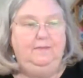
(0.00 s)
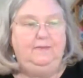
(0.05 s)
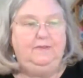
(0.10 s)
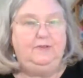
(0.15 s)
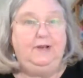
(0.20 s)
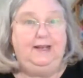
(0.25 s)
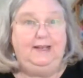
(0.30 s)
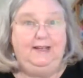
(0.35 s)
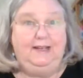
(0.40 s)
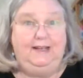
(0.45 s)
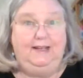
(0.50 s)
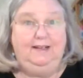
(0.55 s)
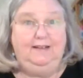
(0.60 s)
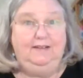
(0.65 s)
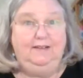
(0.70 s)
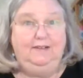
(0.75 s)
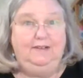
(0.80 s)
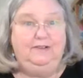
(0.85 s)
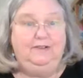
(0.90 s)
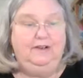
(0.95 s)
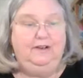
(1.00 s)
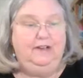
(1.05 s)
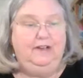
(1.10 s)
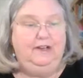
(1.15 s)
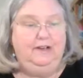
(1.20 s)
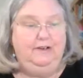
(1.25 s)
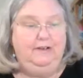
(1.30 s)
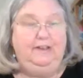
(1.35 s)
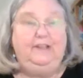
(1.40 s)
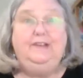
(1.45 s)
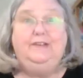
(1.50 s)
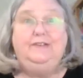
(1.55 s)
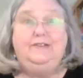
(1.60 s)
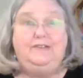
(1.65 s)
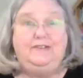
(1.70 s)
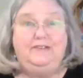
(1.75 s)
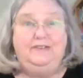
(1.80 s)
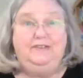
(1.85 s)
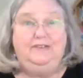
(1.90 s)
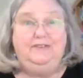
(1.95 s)
training or you're
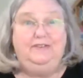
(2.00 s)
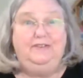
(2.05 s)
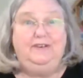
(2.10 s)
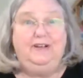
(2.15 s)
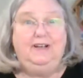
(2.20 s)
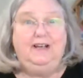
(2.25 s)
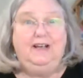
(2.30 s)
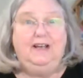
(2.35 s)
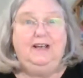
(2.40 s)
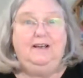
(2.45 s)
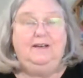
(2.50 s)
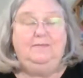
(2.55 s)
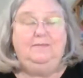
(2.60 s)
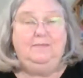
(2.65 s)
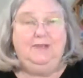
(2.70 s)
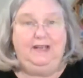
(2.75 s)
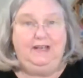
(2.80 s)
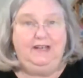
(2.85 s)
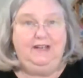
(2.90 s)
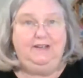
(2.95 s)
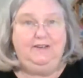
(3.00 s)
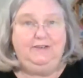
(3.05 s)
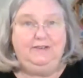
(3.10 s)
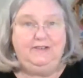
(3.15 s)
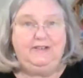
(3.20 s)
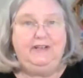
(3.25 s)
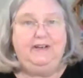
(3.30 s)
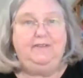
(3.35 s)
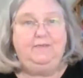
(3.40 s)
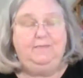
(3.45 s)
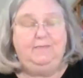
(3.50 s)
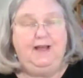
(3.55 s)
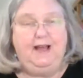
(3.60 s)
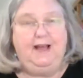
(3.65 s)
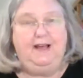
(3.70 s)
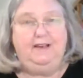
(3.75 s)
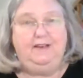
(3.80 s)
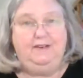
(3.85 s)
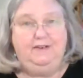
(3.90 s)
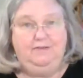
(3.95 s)
used to making yourself
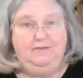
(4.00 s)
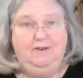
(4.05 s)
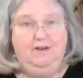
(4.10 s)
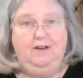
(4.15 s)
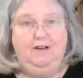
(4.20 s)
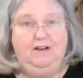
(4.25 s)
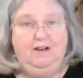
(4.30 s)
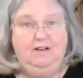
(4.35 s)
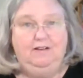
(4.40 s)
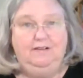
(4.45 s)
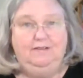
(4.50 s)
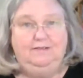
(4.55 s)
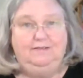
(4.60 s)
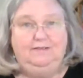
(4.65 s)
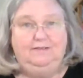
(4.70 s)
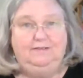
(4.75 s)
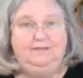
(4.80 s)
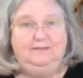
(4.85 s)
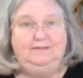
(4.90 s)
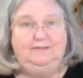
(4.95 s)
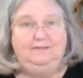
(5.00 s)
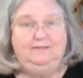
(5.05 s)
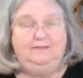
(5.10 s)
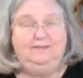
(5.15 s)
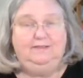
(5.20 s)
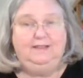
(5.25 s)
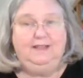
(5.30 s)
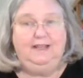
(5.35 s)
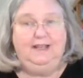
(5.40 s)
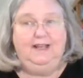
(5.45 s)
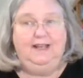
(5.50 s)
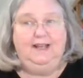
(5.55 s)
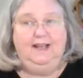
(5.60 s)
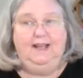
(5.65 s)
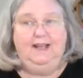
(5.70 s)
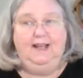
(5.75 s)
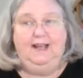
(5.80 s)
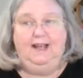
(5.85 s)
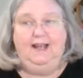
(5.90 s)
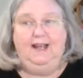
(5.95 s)
bad and wrong
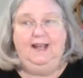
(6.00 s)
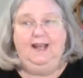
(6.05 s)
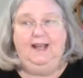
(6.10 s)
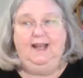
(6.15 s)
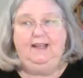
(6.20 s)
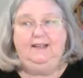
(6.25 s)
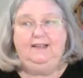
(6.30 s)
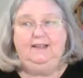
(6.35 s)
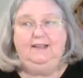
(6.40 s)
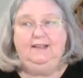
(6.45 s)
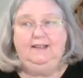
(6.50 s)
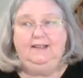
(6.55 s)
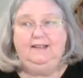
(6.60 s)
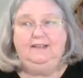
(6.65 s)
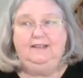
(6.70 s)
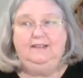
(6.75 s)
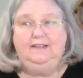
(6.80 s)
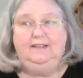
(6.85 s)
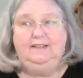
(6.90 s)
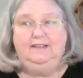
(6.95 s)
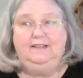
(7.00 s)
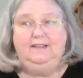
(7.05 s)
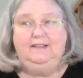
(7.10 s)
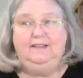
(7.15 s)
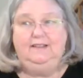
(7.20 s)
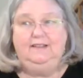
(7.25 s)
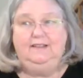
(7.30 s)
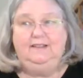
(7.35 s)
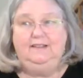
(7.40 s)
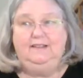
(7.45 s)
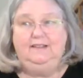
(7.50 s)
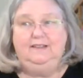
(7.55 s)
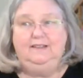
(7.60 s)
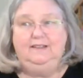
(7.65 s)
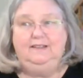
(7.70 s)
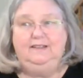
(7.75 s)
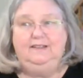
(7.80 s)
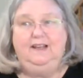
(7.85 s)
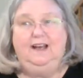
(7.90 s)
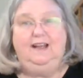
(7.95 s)
and
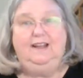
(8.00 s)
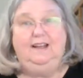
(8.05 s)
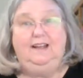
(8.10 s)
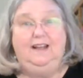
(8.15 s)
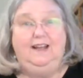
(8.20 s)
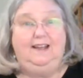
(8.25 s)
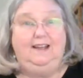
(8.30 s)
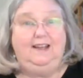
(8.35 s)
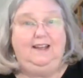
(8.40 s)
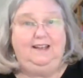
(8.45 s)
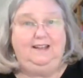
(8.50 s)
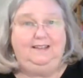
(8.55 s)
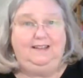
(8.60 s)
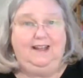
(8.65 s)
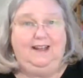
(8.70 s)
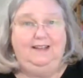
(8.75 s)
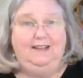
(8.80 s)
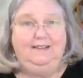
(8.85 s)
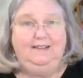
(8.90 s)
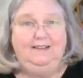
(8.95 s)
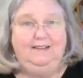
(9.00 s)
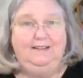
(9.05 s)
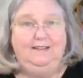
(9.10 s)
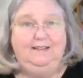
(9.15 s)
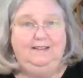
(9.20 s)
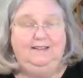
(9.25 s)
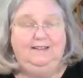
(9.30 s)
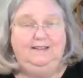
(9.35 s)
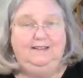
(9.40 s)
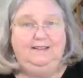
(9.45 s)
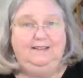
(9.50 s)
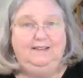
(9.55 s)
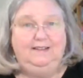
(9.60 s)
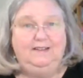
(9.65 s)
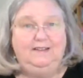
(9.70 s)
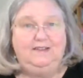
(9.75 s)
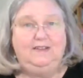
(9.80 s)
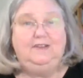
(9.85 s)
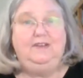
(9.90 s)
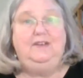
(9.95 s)
not liking that,
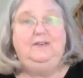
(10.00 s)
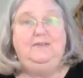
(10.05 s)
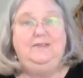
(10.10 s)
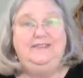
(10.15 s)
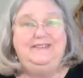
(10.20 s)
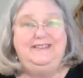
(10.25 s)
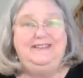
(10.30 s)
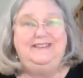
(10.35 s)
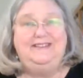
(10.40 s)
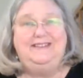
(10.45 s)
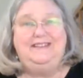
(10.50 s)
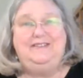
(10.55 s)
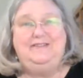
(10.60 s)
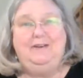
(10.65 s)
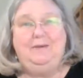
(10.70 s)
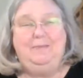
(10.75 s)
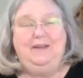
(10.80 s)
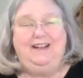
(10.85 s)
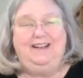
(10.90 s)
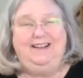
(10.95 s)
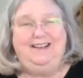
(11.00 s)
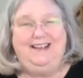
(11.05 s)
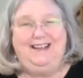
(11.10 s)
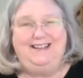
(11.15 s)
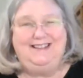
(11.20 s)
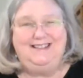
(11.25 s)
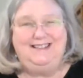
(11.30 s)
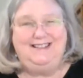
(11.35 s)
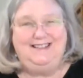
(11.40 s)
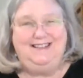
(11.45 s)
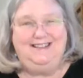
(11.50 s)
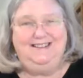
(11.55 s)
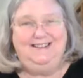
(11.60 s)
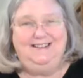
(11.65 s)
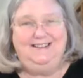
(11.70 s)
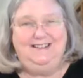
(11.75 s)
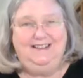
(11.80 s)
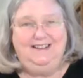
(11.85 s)
so you resist and rebel against it,